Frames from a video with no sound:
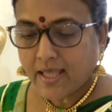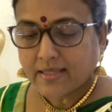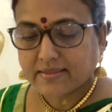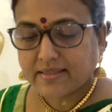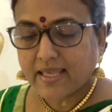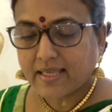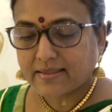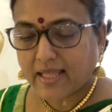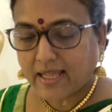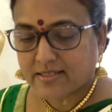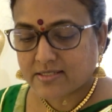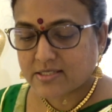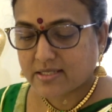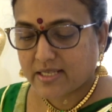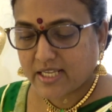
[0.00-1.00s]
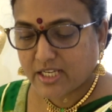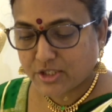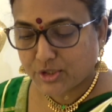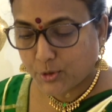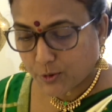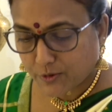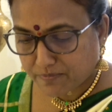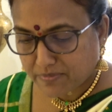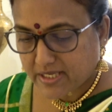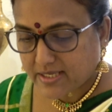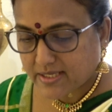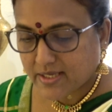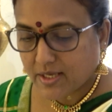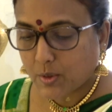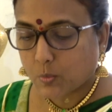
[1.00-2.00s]
They that ignore
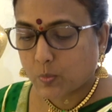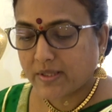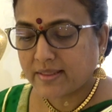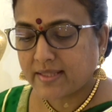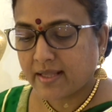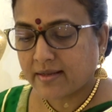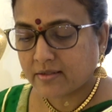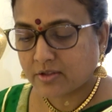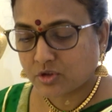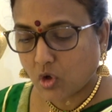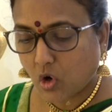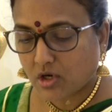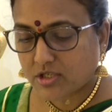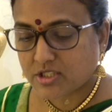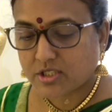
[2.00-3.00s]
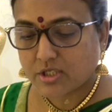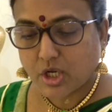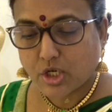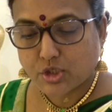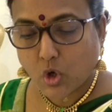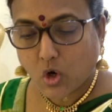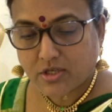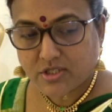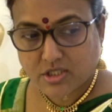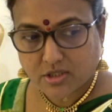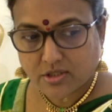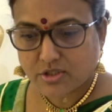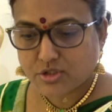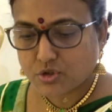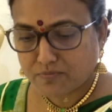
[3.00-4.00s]
me, with their thought not
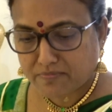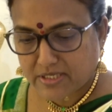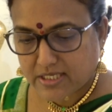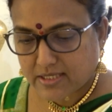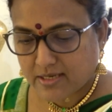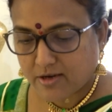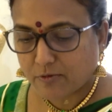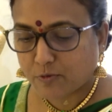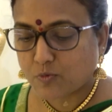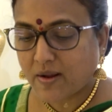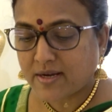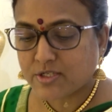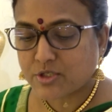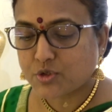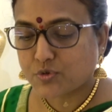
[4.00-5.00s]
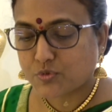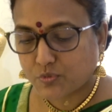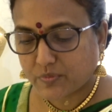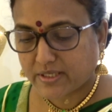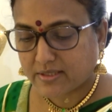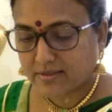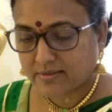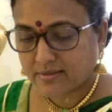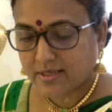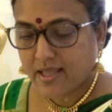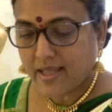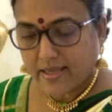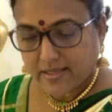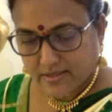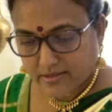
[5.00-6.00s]
turn to me, run to ruin.
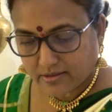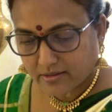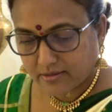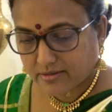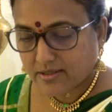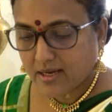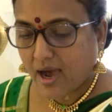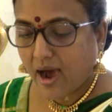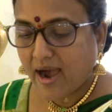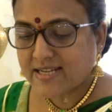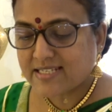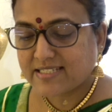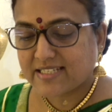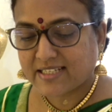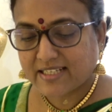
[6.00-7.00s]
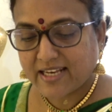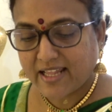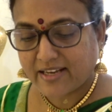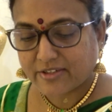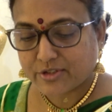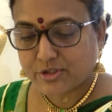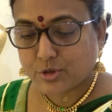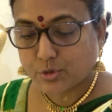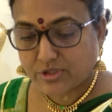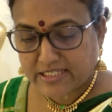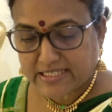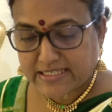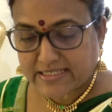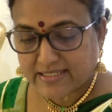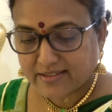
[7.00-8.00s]
Here I declare to
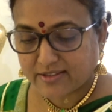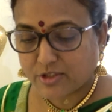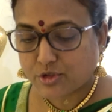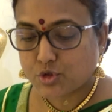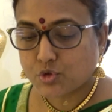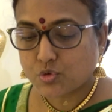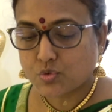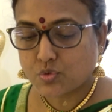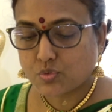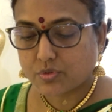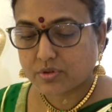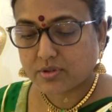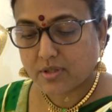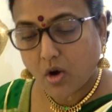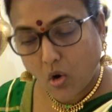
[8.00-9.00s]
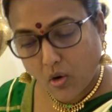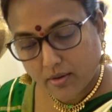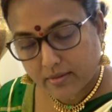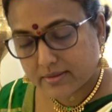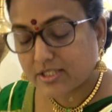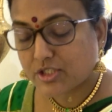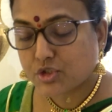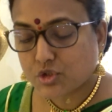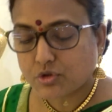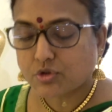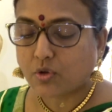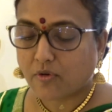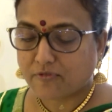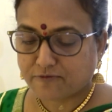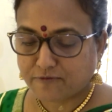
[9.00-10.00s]
thee the truth
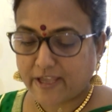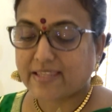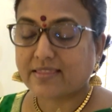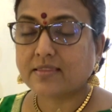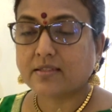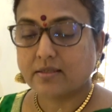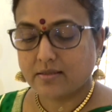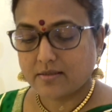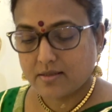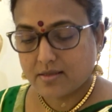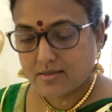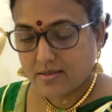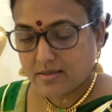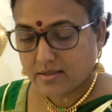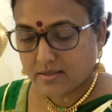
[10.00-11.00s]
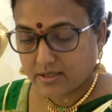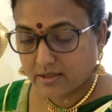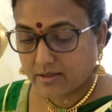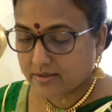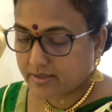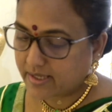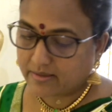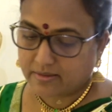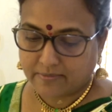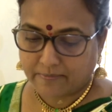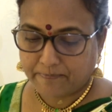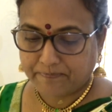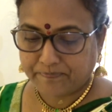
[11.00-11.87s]
of faith. Hearken.